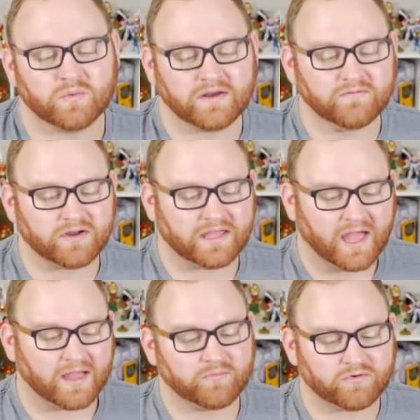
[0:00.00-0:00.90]
Whenever a
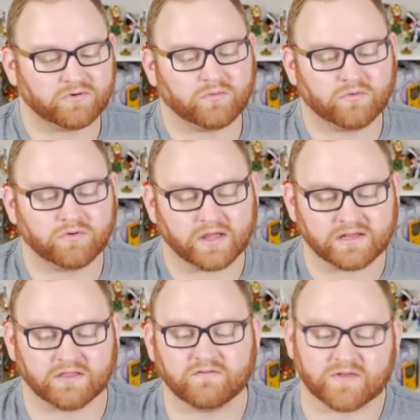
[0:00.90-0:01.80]
Highborn or
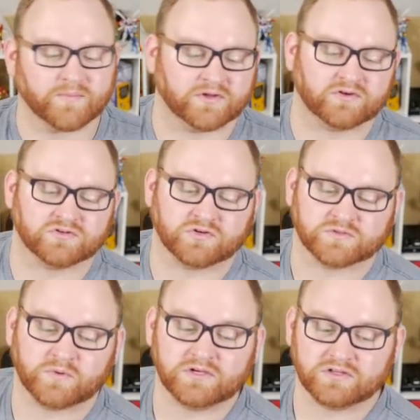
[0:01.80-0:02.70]
another Vampire you
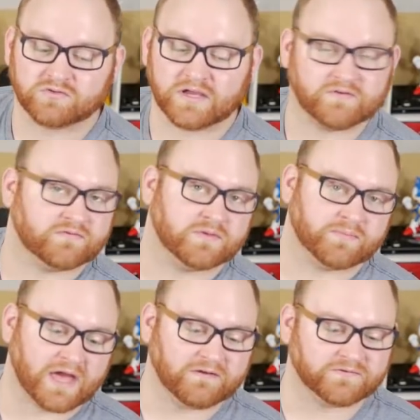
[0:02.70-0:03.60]
control is put into the graveyard from
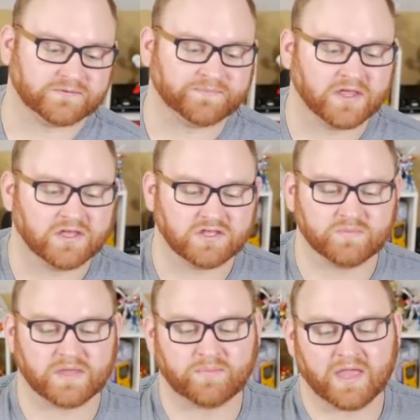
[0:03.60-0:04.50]
the battlefield,
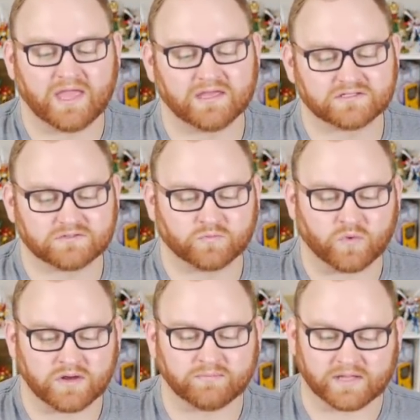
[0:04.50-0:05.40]
you may pay
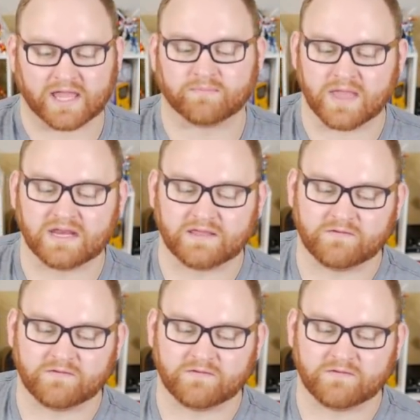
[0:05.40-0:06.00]
one black mana.